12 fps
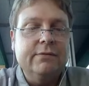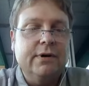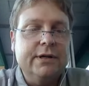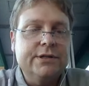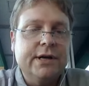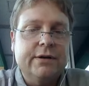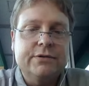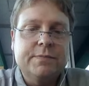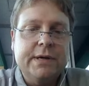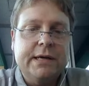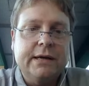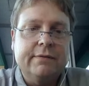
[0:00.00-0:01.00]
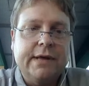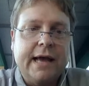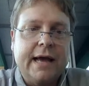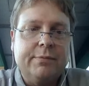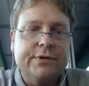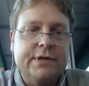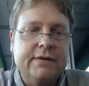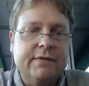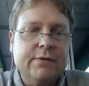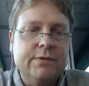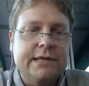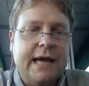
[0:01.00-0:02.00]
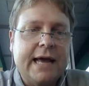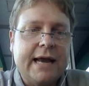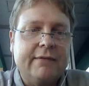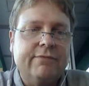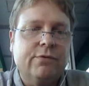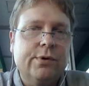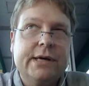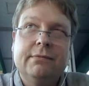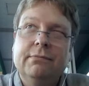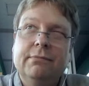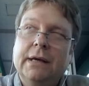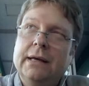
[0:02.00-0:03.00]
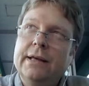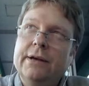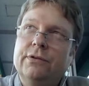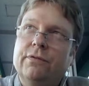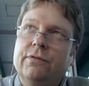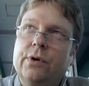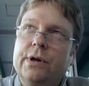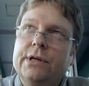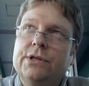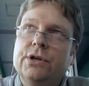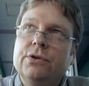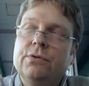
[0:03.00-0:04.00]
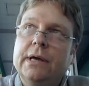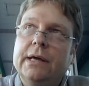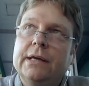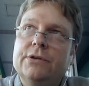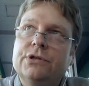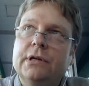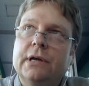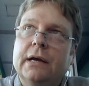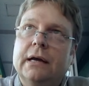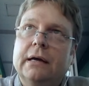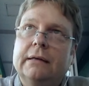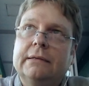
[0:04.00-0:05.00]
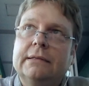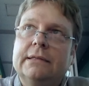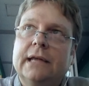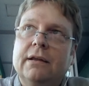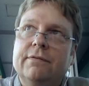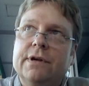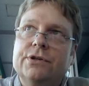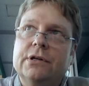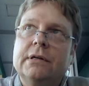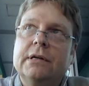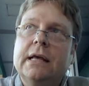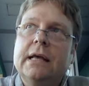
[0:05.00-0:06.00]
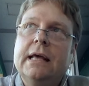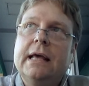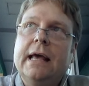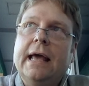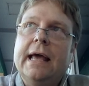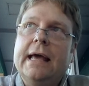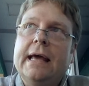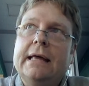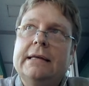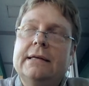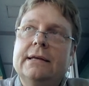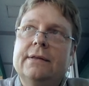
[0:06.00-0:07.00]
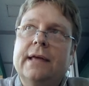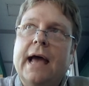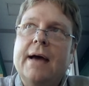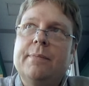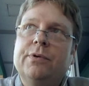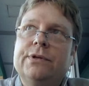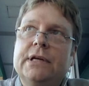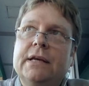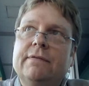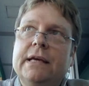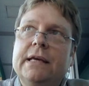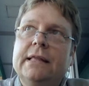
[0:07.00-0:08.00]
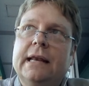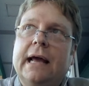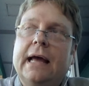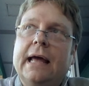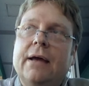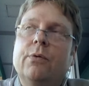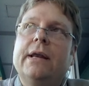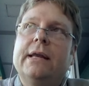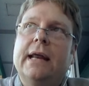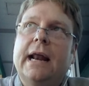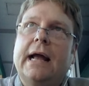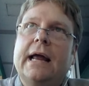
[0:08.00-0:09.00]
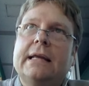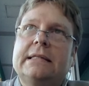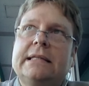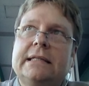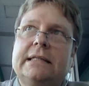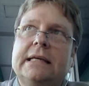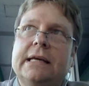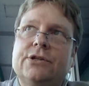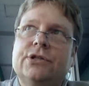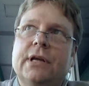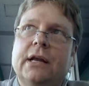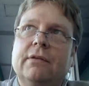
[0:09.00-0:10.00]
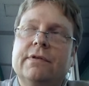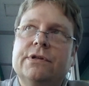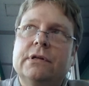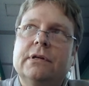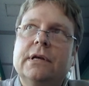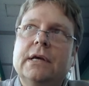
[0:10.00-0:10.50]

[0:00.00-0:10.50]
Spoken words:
was, speaking of the Apple TV, was I had a 42-inch television. And the Apple TV that and I got a 60-inch television,